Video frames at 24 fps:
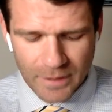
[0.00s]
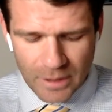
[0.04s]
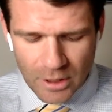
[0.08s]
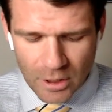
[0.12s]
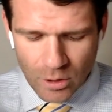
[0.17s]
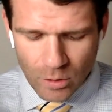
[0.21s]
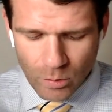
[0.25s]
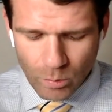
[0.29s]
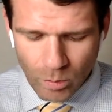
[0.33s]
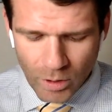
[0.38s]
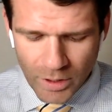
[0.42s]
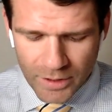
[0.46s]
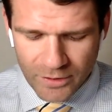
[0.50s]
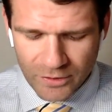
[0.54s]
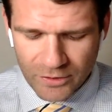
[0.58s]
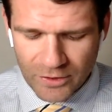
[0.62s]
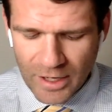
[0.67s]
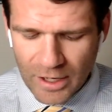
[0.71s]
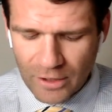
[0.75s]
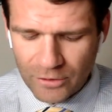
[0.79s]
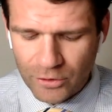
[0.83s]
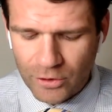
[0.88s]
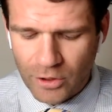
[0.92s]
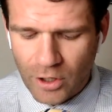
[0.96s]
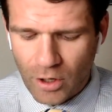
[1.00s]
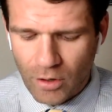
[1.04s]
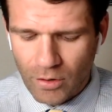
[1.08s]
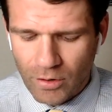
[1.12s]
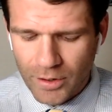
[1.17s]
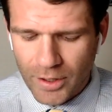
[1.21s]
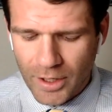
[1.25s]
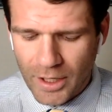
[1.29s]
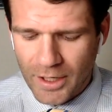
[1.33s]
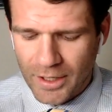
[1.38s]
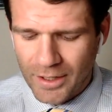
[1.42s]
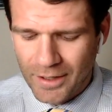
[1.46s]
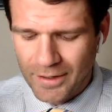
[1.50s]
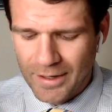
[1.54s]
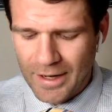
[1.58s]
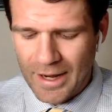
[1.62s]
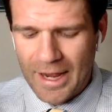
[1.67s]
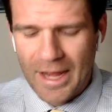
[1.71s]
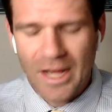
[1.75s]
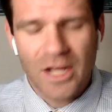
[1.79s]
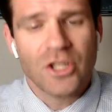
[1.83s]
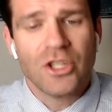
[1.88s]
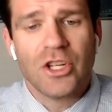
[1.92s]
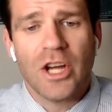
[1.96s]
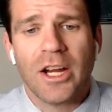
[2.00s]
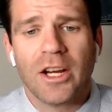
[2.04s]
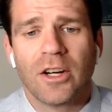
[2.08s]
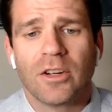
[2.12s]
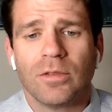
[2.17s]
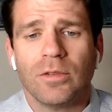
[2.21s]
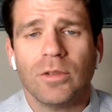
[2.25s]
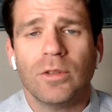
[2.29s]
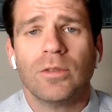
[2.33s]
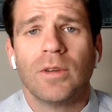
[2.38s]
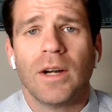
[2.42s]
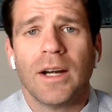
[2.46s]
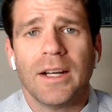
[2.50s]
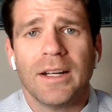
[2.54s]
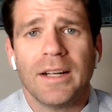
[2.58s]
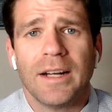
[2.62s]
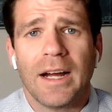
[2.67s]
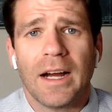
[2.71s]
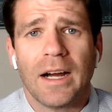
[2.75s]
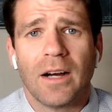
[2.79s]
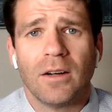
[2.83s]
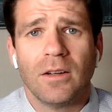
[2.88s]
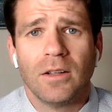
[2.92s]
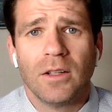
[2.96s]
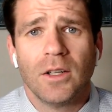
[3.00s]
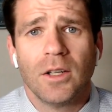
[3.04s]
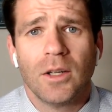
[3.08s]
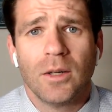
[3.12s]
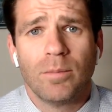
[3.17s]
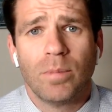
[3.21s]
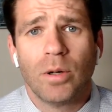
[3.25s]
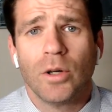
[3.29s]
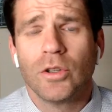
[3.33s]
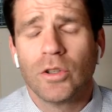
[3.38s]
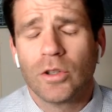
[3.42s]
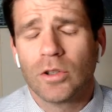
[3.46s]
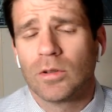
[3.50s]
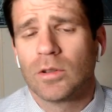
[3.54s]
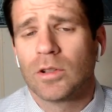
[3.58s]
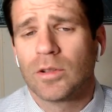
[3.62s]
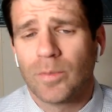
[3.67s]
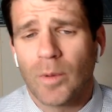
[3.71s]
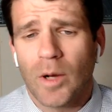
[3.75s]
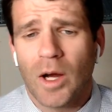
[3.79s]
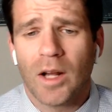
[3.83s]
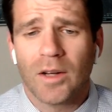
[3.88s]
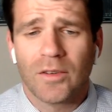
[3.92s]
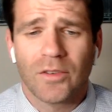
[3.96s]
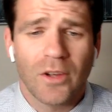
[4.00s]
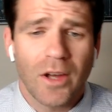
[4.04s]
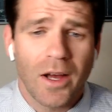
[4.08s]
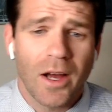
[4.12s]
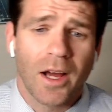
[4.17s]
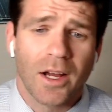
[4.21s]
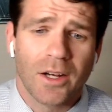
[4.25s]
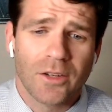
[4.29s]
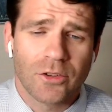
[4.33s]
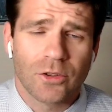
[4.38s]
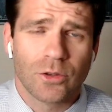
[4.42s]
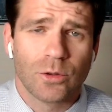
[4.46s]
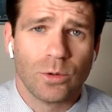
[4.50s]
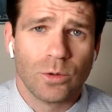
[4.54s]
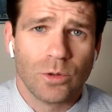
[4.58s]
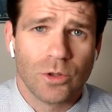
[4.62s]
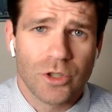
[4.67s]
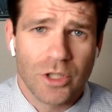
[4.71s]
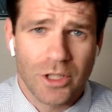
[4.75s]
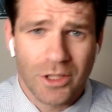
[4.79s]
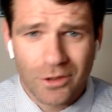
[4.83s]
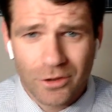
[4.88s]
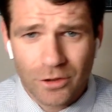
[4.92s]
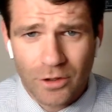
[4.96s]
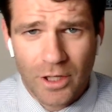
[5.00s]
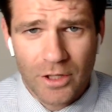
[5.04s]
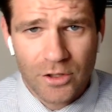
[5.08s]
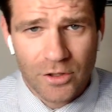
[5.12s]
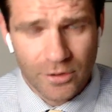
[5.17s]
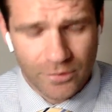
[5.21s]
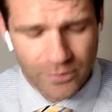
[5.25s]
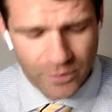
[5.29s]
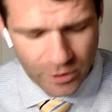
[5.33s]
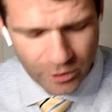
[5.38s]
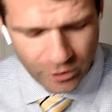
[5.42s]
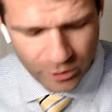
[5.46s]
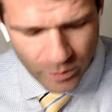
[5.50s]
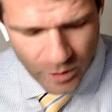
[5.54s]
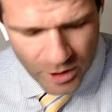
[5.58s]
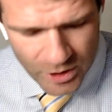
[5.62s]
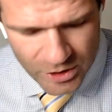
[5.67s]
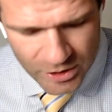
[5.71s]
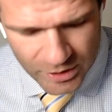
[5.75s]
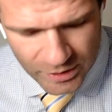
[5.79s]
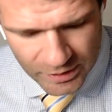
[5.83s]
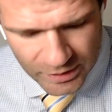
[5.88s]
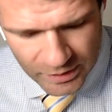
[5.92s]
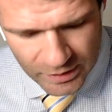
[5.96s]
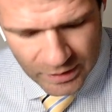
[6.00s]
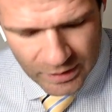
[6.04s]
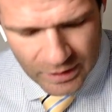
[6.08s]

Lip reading: What sales are going on at J. Crew right now? Put your response on Schoology. So that's your first question.